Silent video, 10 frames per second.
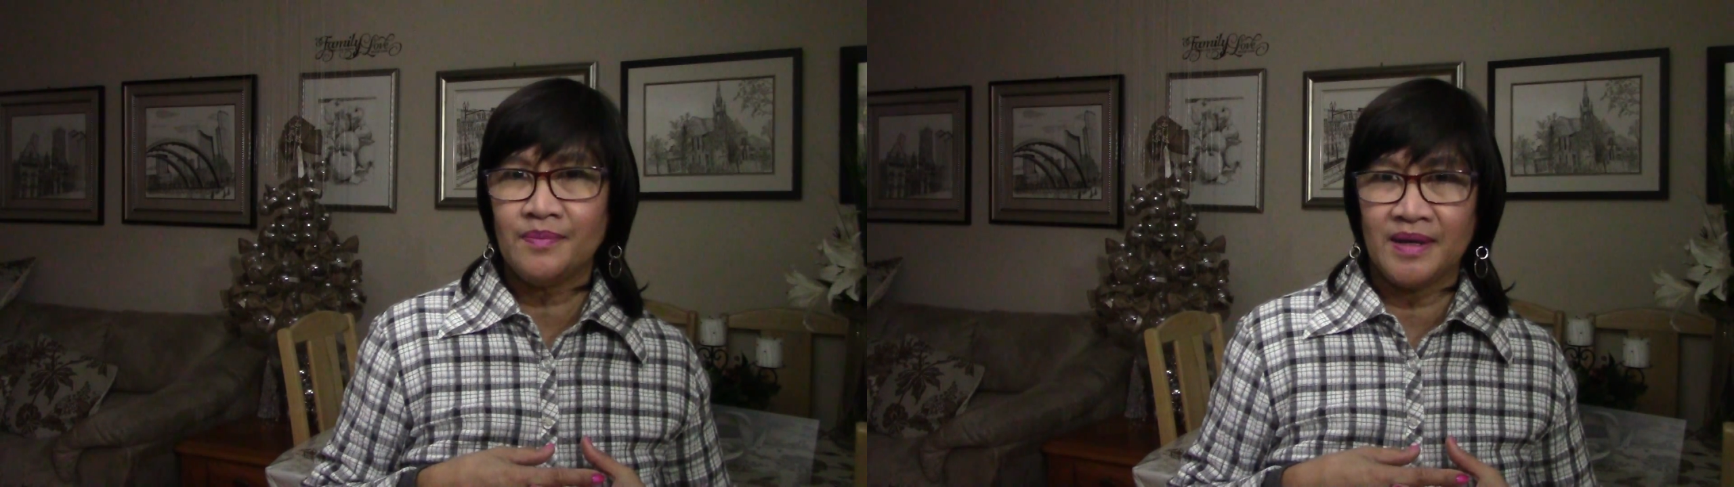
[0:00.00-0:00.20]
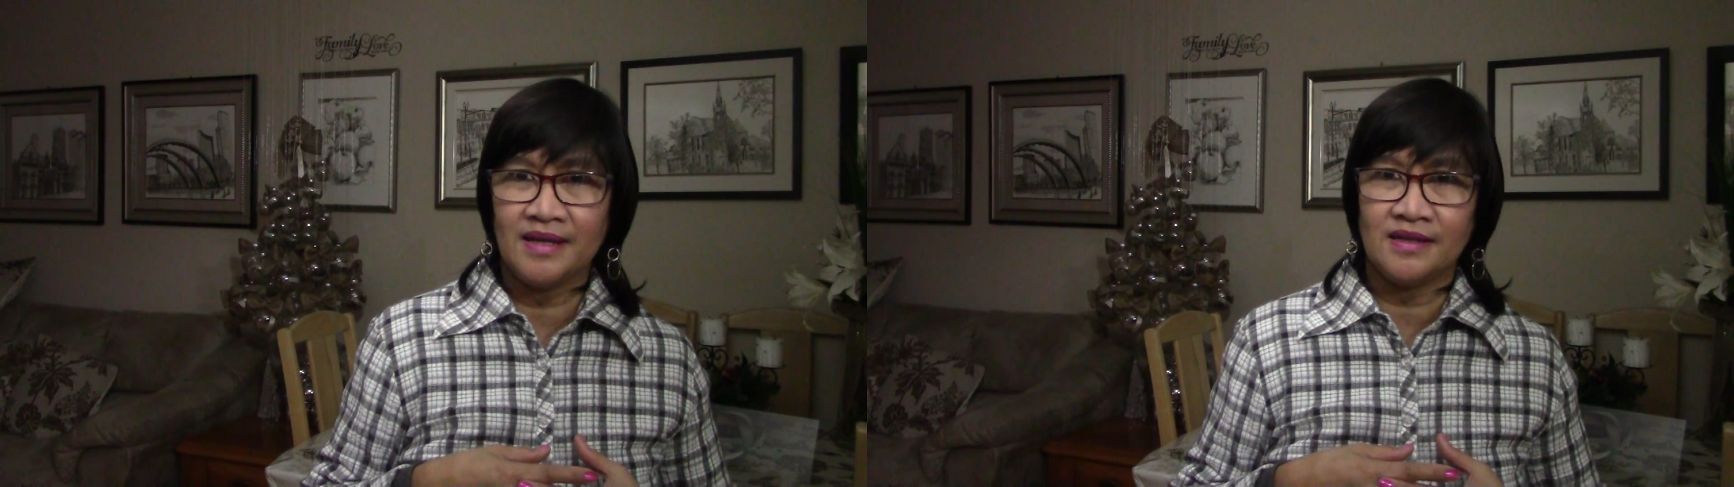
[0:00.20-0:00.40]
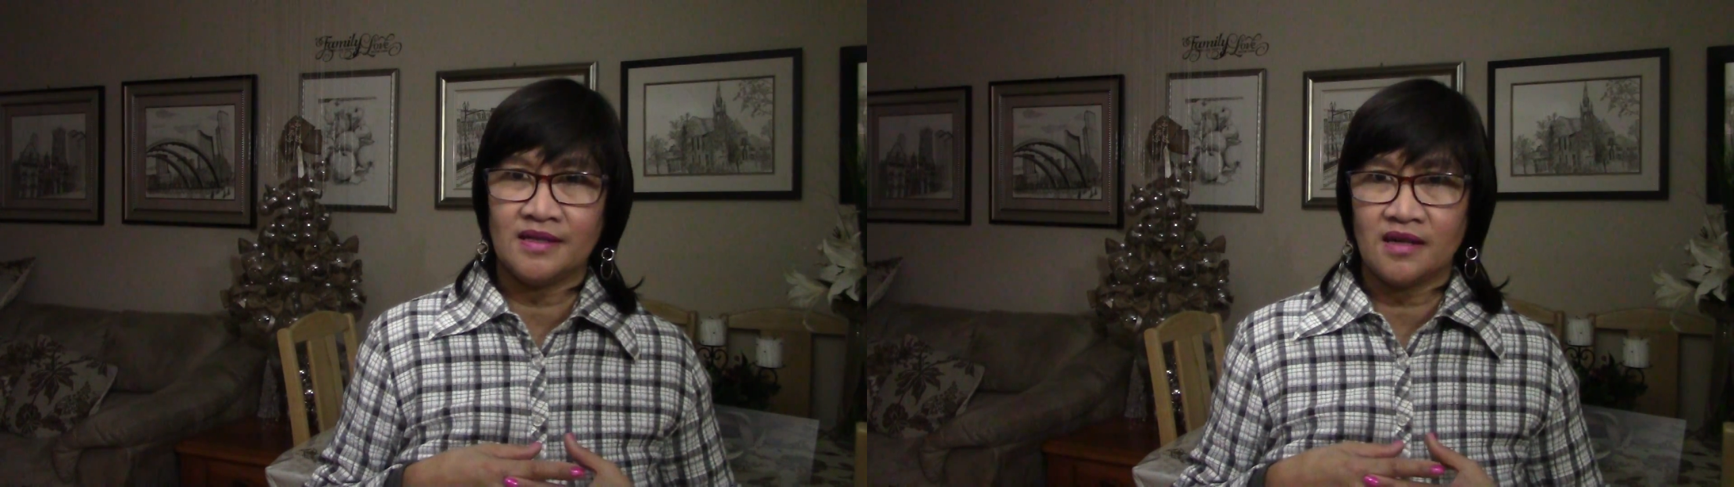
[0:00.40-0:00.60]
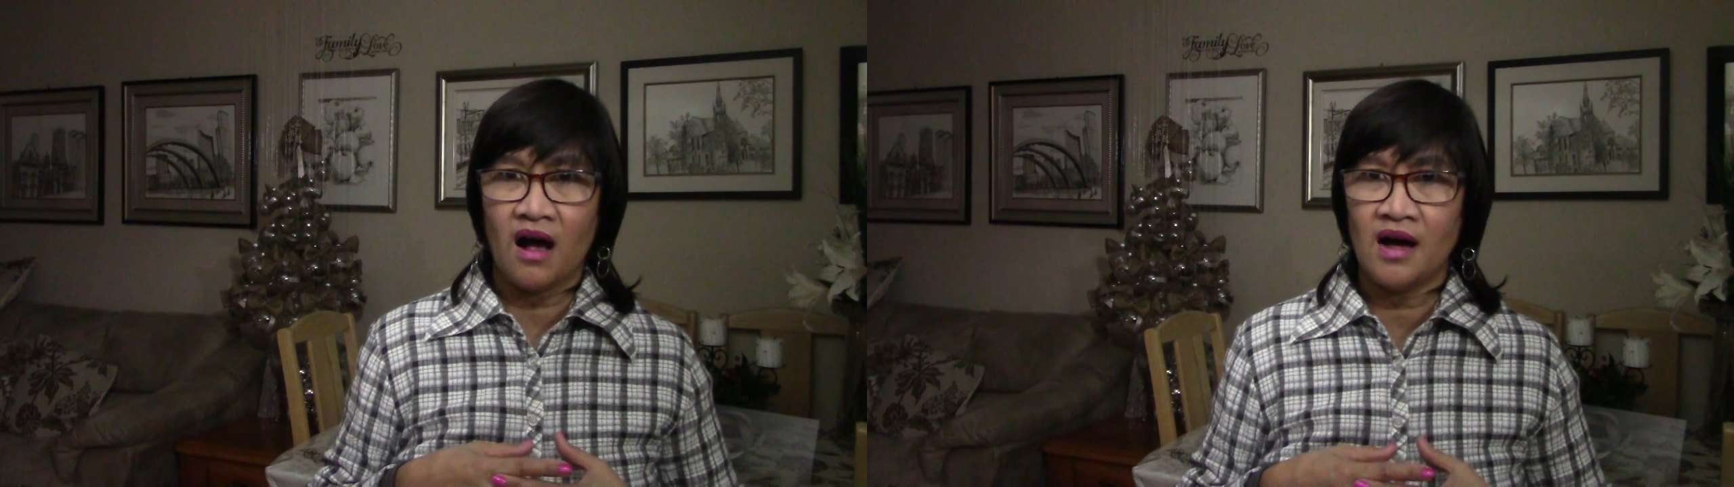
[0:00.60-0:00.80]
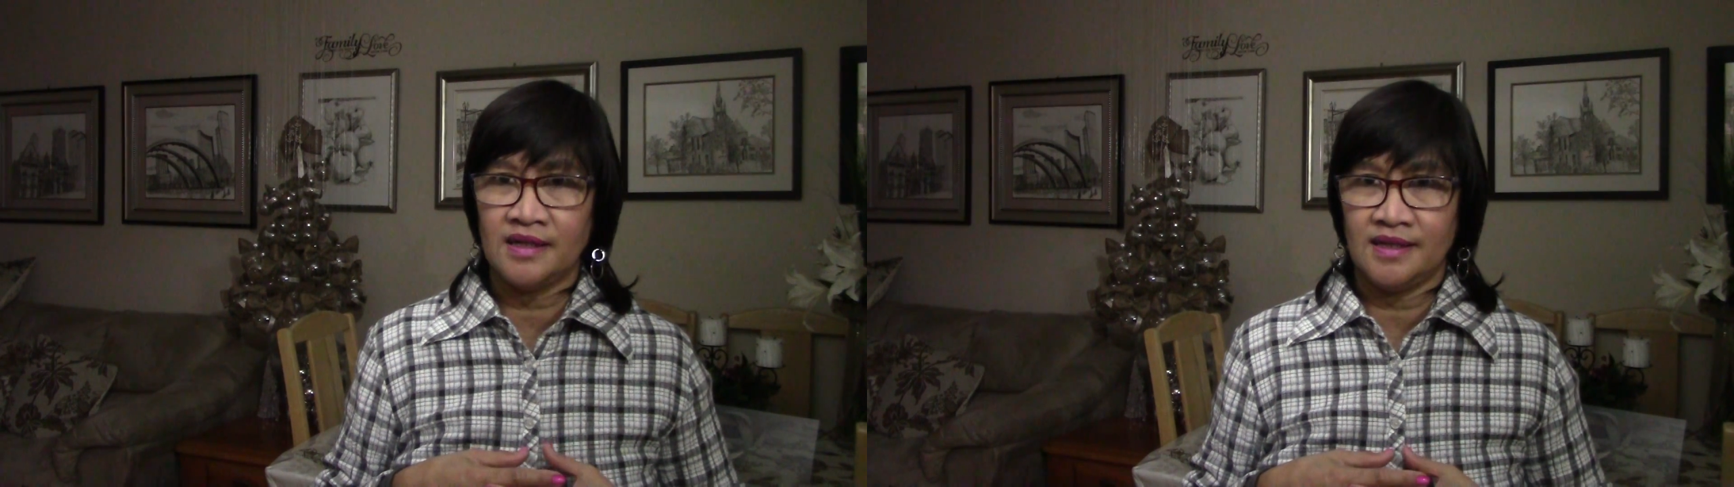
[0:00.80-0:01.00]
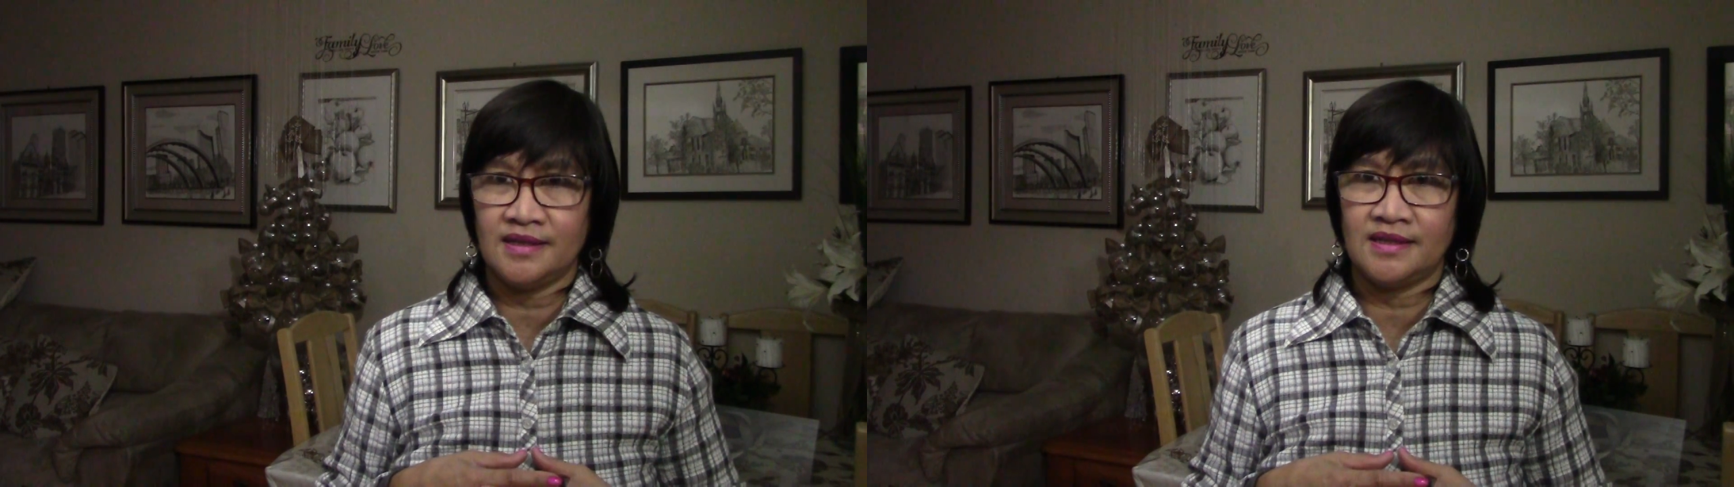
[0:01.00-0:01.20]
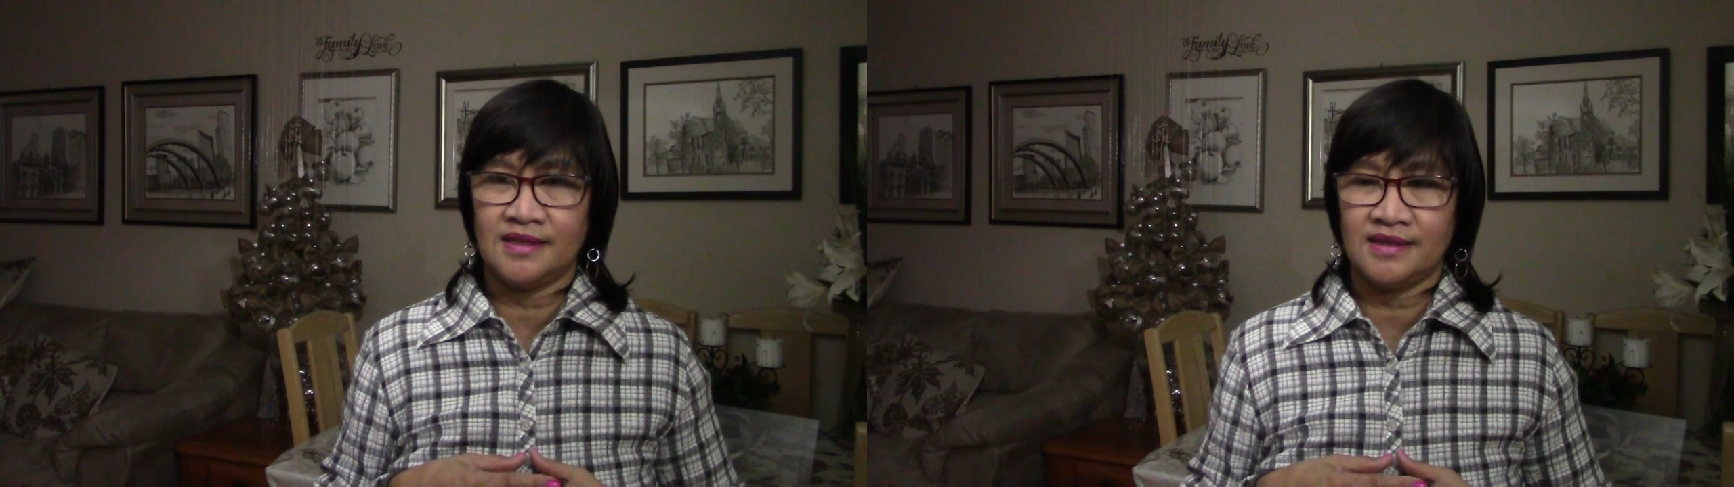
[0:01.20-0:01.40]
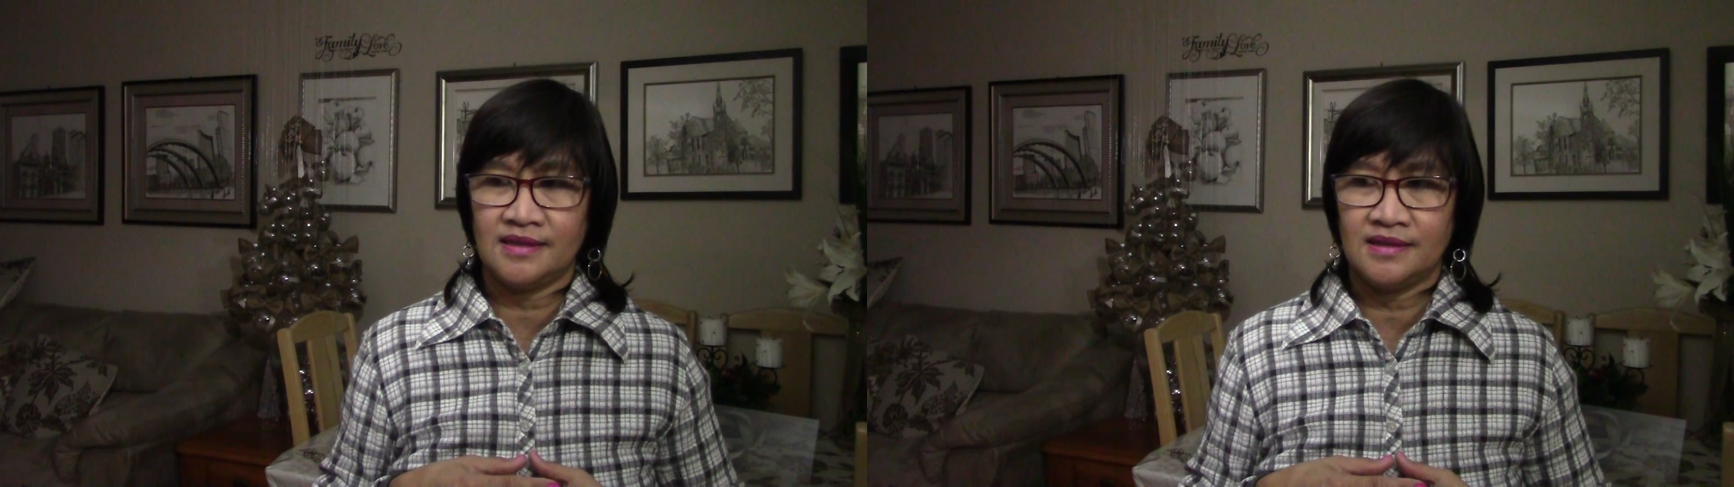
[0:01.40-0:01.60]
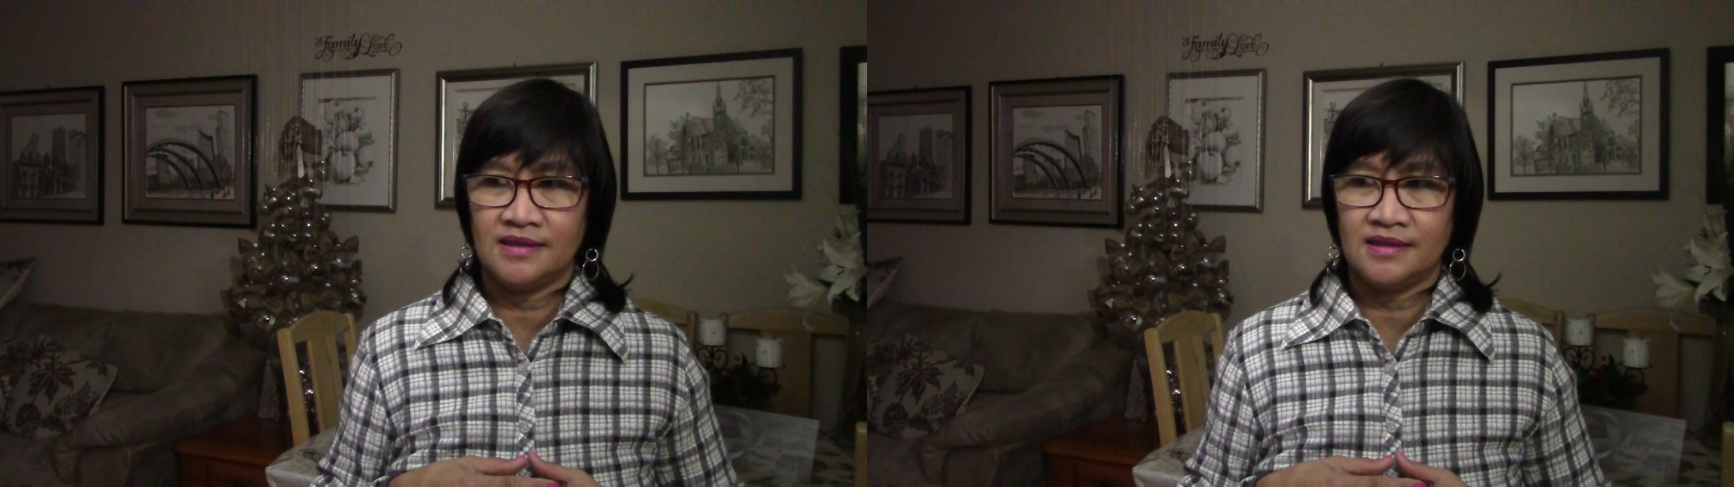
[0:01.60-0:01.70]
being dishonest,